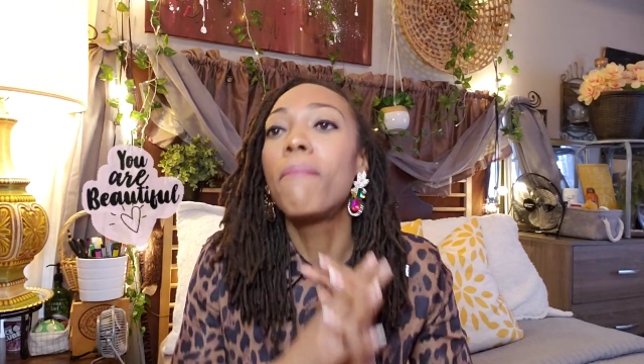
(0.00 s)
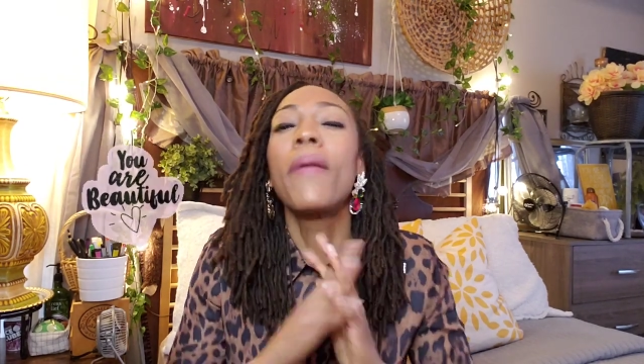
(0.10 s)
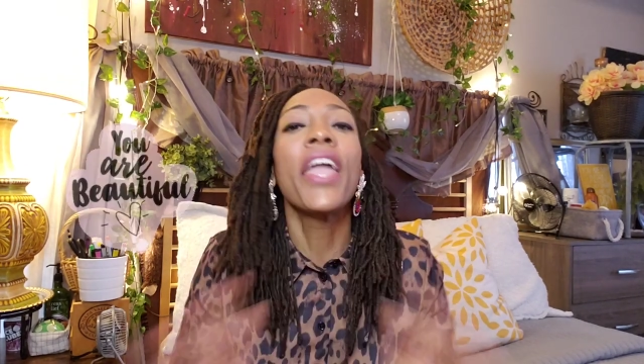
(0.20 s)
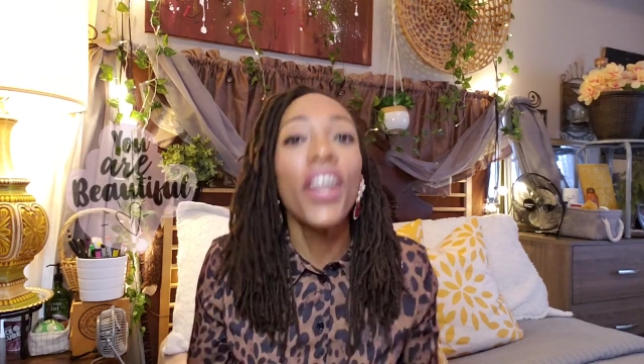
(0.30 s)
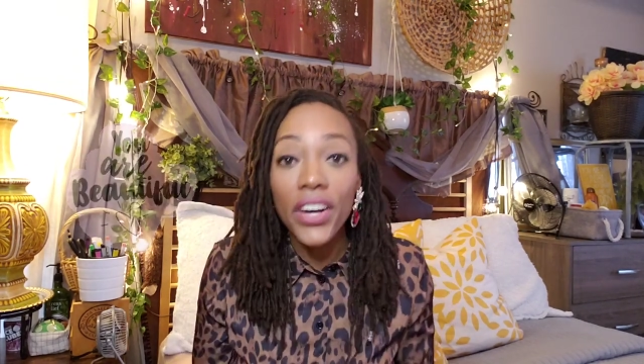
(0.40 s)

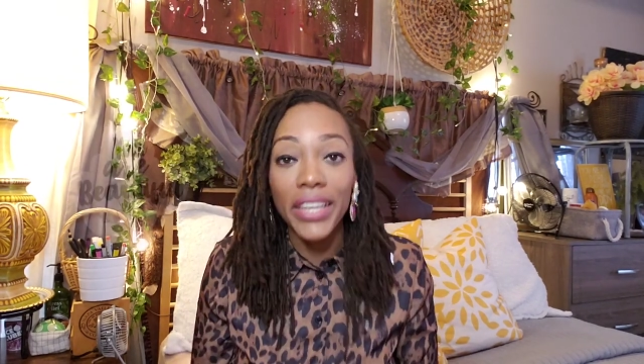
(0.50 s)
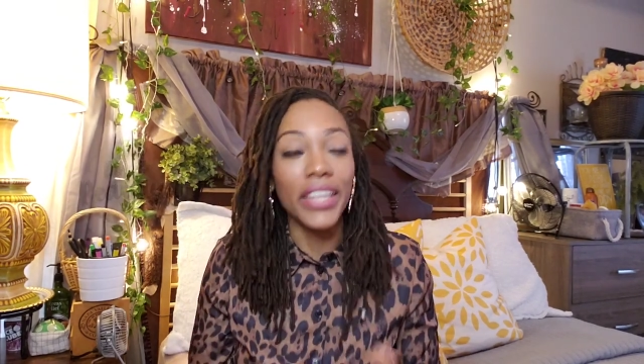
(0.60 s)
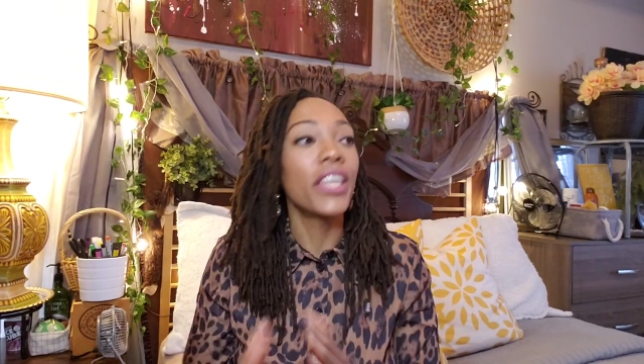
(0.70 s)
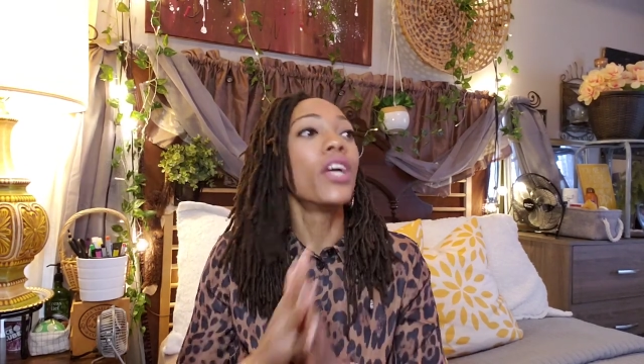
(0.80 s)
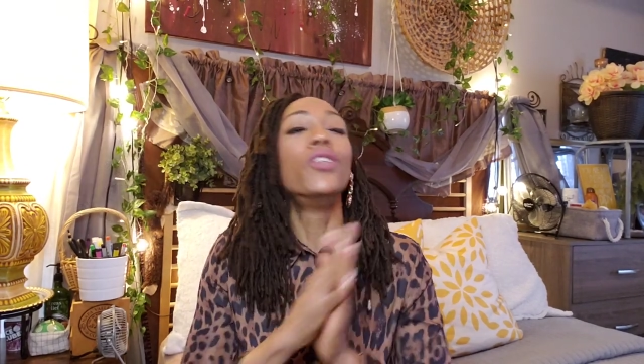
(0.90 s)

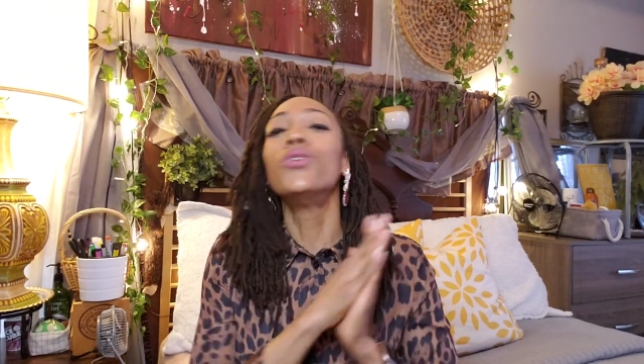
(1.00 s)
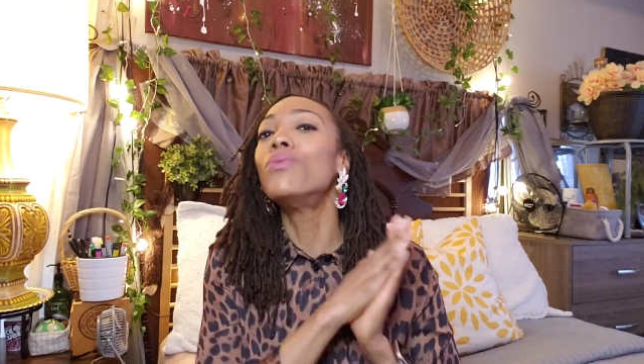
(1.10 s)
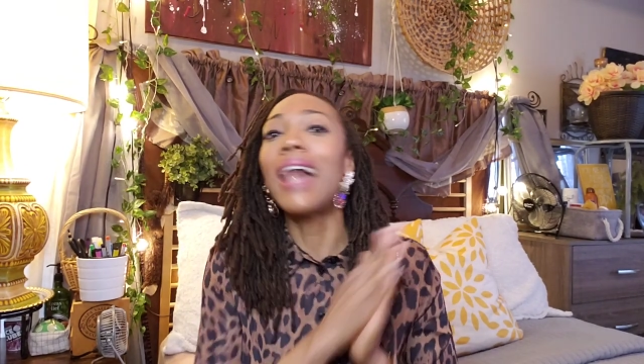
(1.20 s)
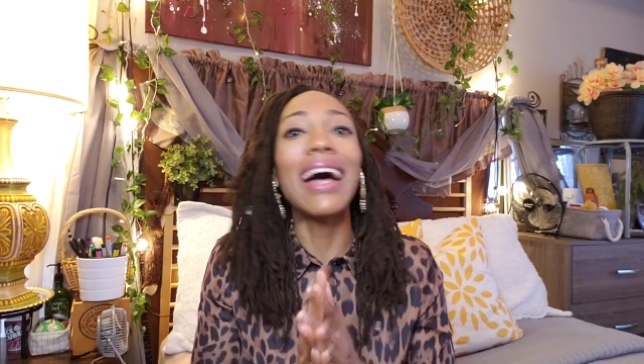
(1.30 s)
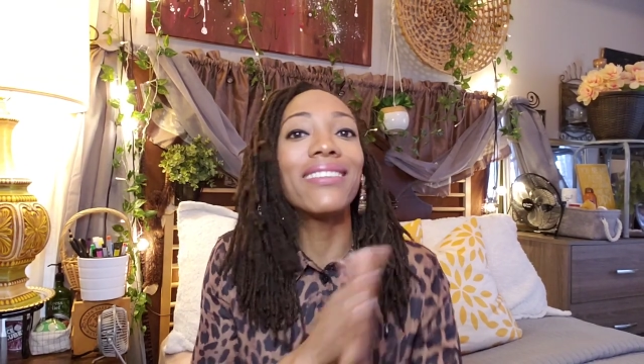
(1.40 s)
Period. Do
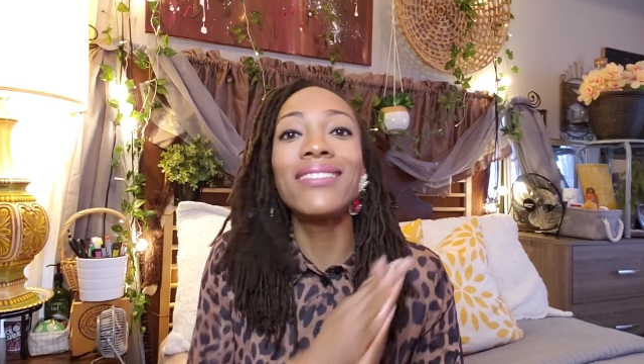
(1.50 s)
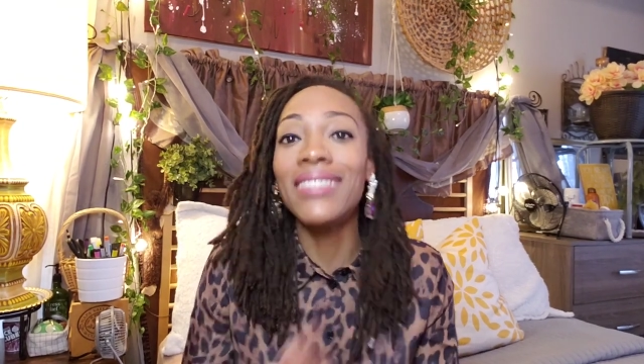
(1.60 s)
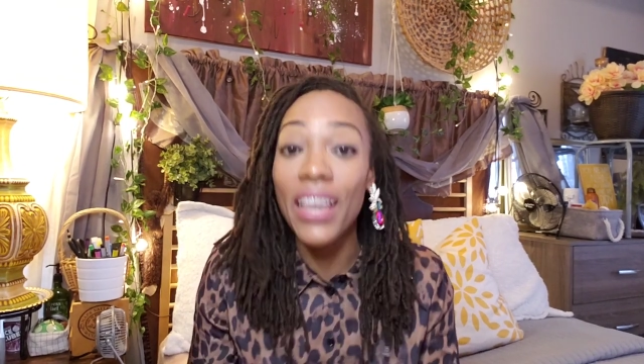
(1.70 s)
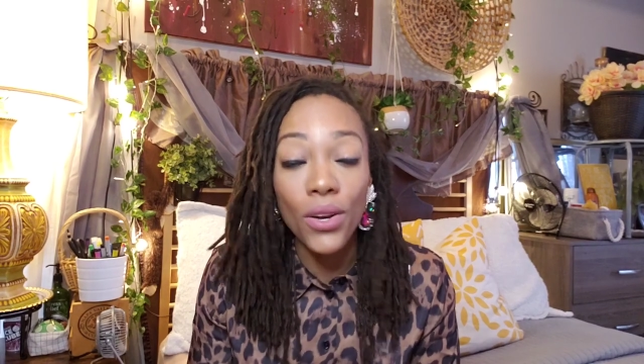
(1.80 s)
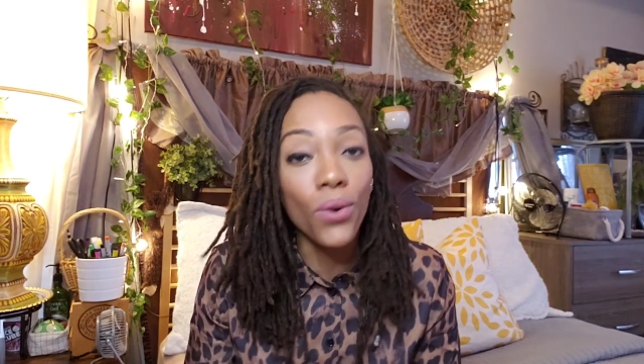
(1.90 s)
not
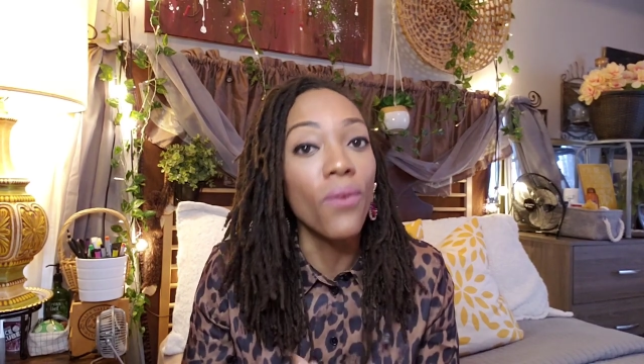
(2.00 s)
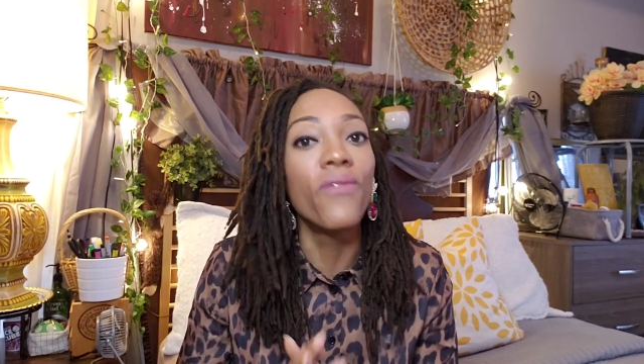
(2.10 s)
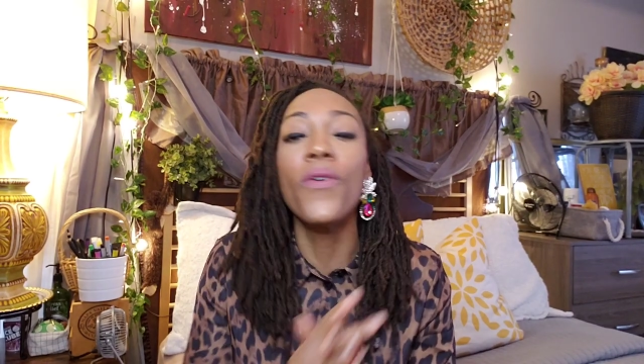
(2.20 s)
settle